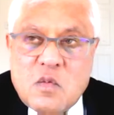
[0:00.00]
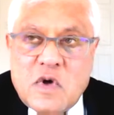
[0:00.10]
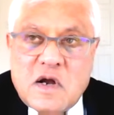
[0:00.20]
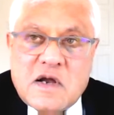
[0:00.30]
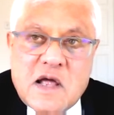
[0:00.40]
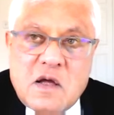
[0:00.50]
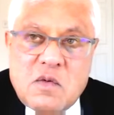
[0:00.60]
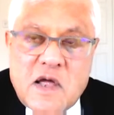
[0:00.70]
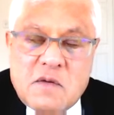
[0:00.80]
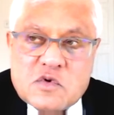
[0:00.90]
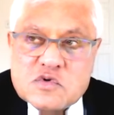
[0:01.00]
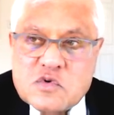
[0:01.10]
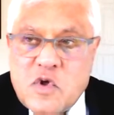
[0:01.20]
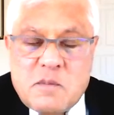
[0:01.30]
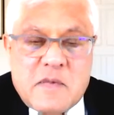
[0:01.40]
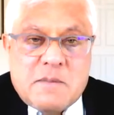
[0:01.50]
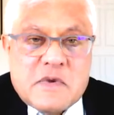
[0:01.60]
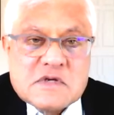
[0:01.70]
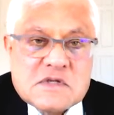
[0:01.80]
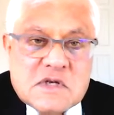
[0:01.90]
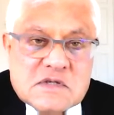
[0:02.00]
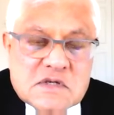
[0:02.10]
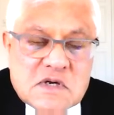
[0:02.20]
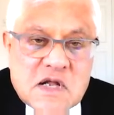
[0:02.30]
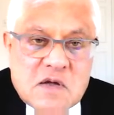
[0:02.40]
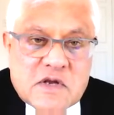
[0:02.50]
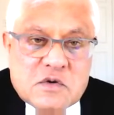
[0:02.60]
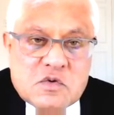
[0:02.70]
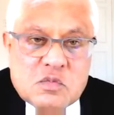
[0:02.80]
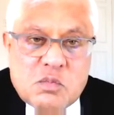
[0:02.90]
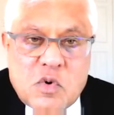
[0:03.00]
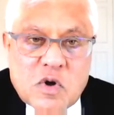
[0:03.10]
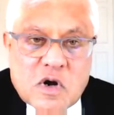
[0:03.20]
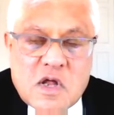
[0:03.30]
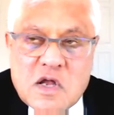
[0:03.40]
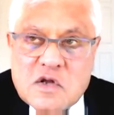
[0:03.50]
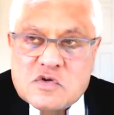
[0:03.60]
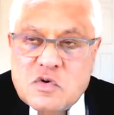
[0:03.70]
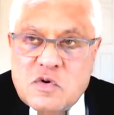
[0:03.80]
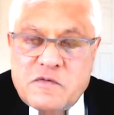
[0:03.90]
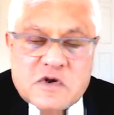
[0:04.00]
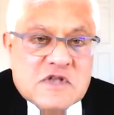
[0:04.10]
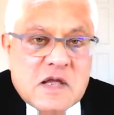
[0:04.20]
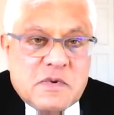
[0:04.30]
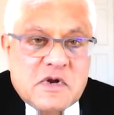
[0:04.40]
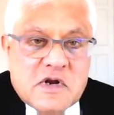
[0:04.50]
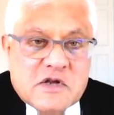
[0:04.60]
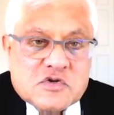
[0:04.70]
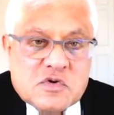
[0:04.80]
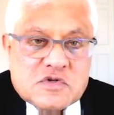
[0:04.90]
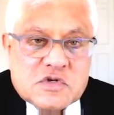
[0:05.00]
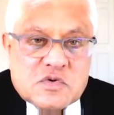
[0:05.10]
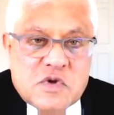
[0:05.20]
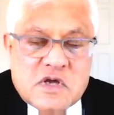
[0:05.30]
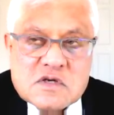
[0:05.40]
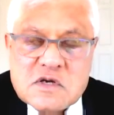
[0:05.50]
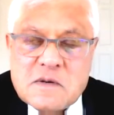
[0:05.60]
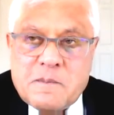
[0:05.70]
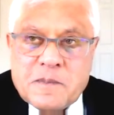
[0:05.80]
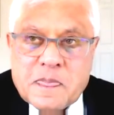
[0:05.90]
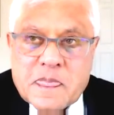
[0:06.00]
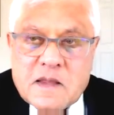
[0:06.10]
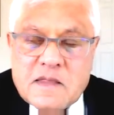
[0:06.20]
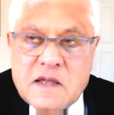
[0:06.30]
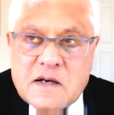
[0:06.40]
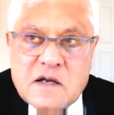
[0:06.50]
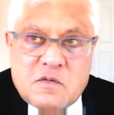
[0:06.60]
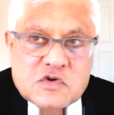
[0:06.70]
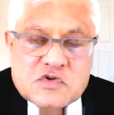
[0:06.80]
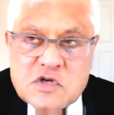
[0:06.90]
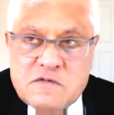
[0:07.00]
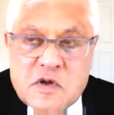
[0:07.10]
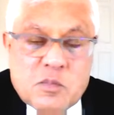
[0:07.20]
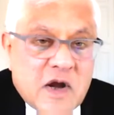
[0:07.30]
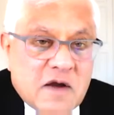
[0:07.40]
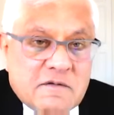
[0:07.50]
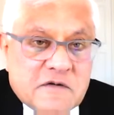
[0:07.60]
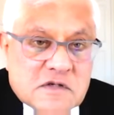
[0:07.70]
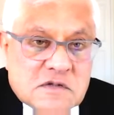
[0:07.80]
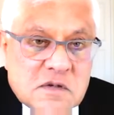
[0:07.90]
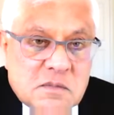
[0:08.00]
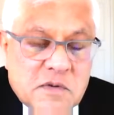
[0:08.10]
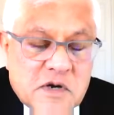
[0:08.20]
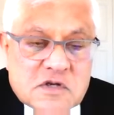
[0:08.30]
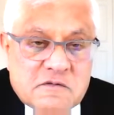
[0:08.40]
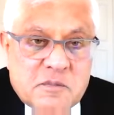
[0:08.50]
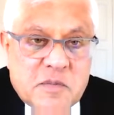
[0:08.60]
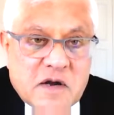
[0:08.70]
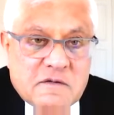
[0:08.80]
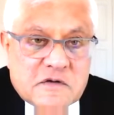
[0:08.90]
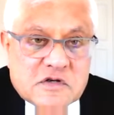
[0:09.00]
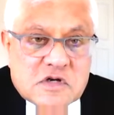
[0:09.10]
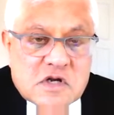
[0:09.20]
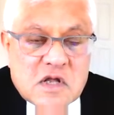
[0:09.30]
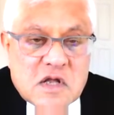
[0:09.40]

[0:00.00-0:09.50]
well, now I was growing my business and now I do more. So for example, in a restaurant situation, that he was serving breakfast, but instead of a breakfast,